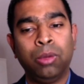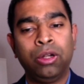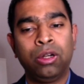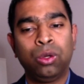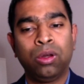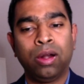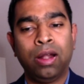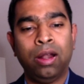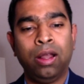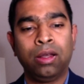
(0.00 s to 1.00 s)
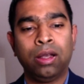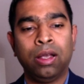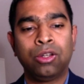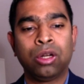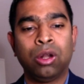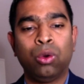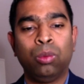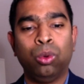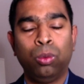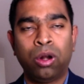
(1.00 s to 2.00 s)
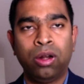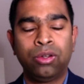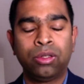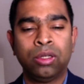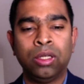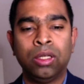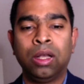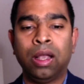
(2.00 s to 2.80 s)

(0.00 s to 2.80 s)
committed to creating edge cloud blueprints